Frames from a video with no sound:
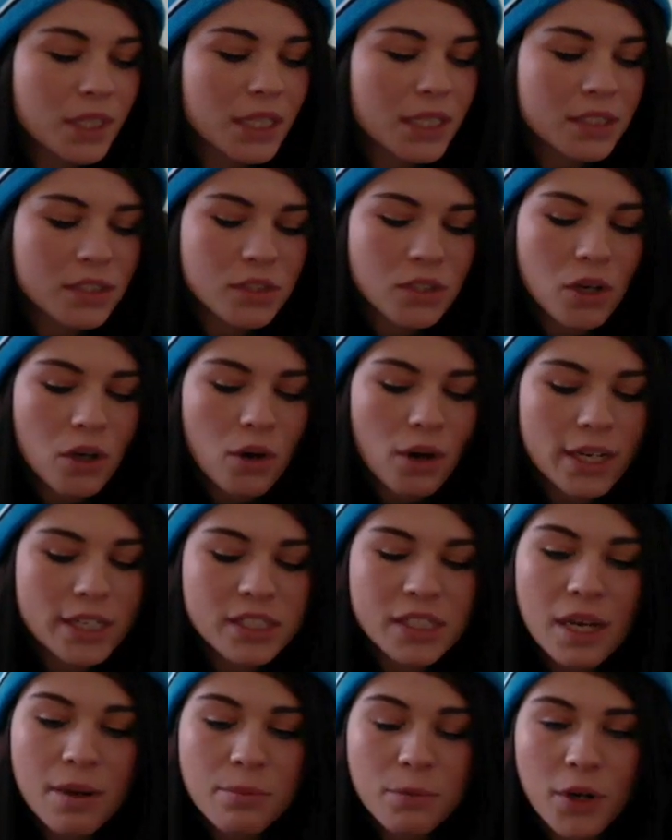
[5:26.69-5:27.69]
And so I
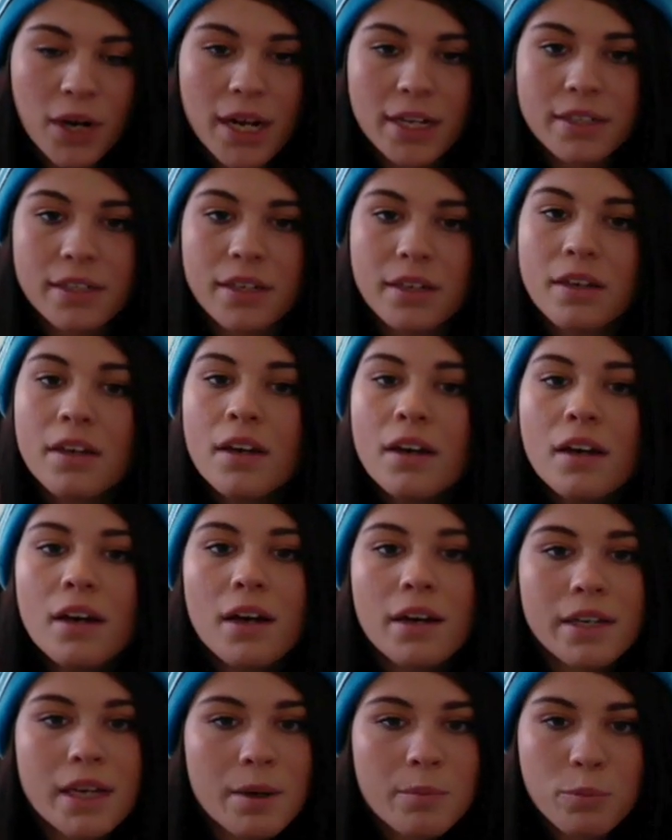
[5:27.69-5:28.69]
just kept grinding.
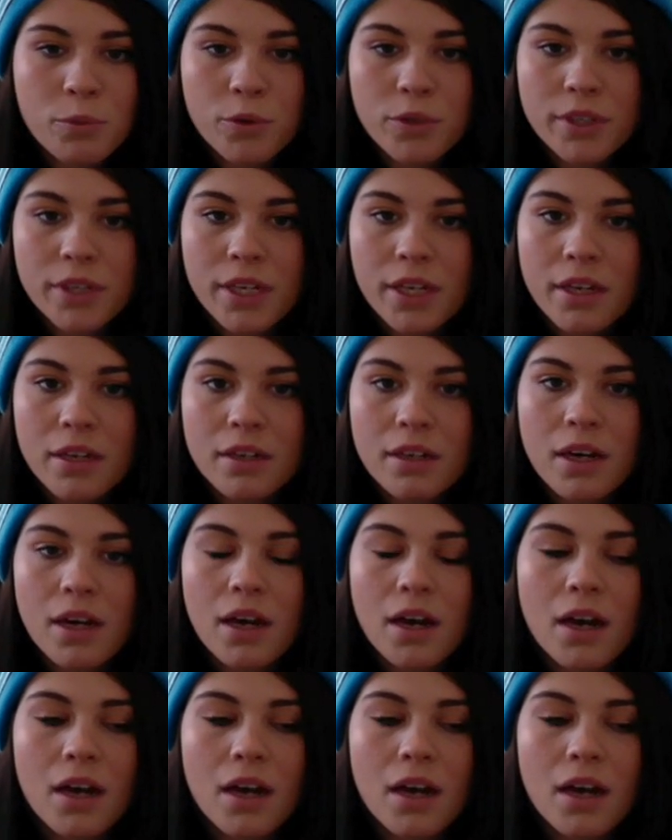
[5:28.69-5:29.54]
I kept working